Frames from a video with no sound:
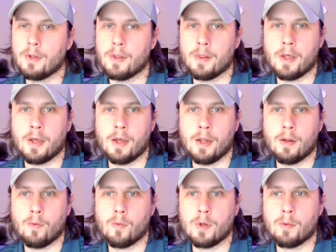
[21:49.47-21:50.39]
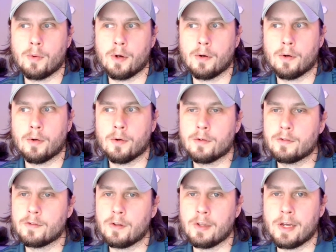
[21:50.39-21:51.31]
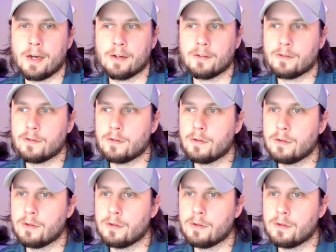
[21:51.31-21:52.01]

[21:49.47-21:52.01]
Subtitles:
And then we will select,